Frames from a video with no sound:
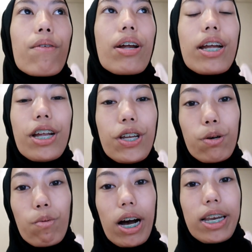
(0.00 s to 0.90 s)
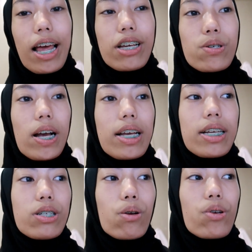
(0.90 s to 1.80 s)
I created a new one and should
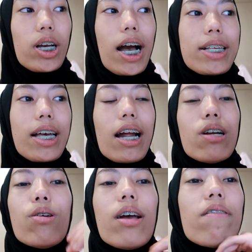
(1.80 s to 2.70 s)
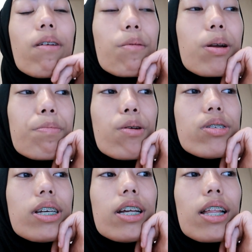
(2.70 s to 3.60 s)
I show you guys? I don't know if I'm gonna
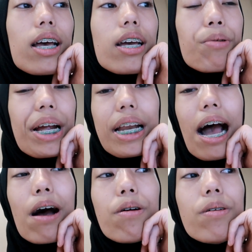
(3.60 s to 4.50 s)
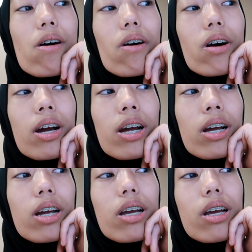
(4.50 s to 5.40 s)
post it like right now or
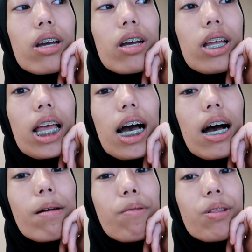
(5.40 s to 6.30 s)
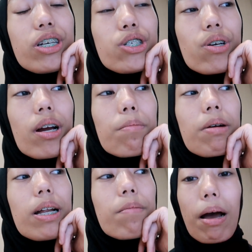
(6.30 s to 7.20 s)
yeah, I'm not really sure,
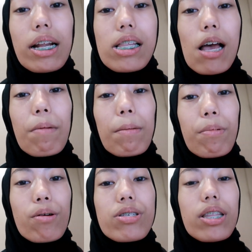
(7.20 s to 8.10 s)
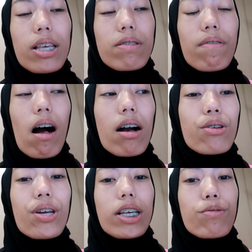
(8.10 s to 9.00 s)
but by the time I post this
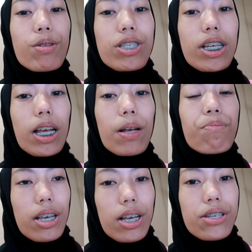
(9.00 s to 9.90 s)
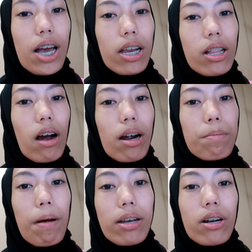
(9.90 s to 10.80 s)
vlog, you guys will see the channel
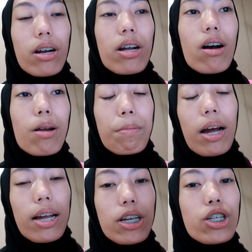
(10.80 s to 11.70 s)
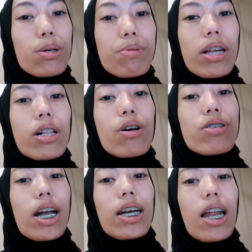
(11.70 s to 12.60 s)
art banner on my YouTube channel.
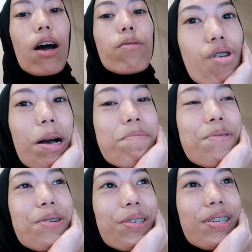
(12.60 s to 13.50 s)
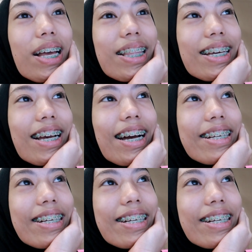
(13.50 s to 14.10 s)
Go check it out. I'm so excited,